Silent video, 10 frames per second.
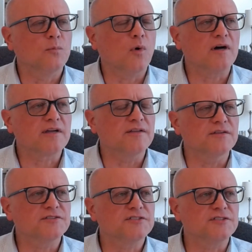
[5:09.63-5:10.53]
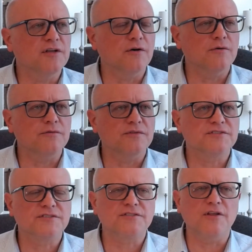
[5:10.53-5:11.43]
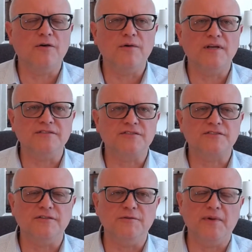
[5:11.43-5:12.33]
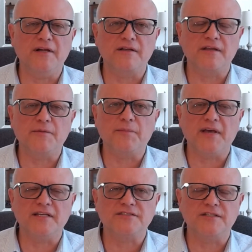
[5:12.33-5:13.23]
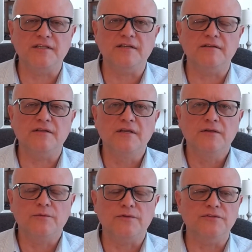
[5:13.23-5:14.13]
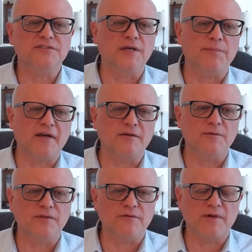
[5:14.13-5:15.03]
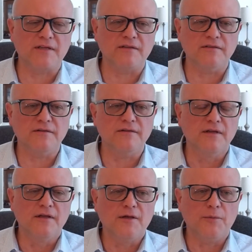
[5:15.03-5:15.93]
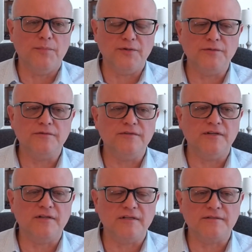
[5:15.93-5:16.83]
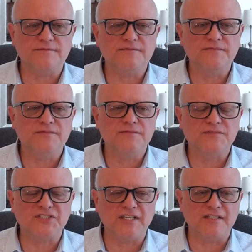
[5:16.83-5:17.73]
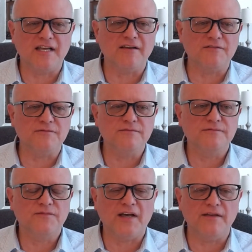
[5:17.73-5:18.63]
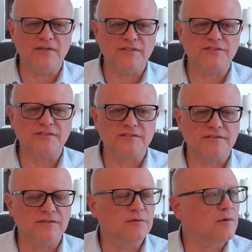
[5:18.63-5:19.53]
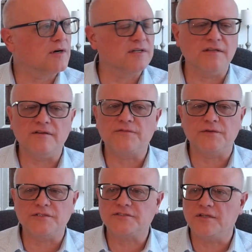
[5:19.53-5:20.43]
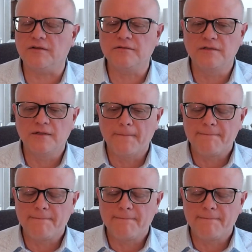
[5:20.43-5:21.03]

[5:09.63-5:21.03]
walk in the snow has a certain bearing capacity, and when you step on it with a regular boot, you're going to sink down 5 inches and you're walking in a foot of snow.